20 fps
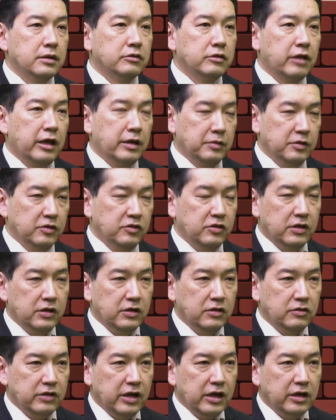climate
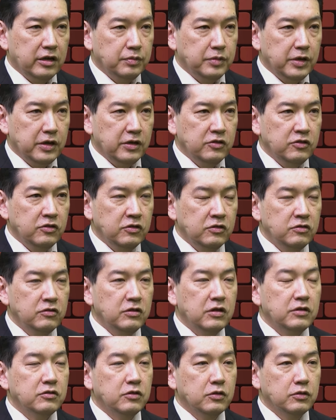change
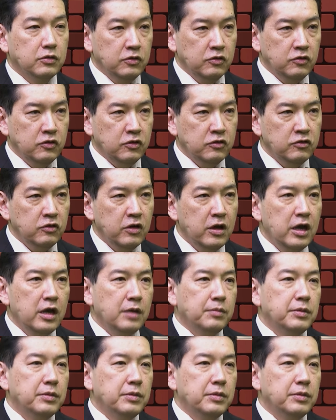adaptations and solutions,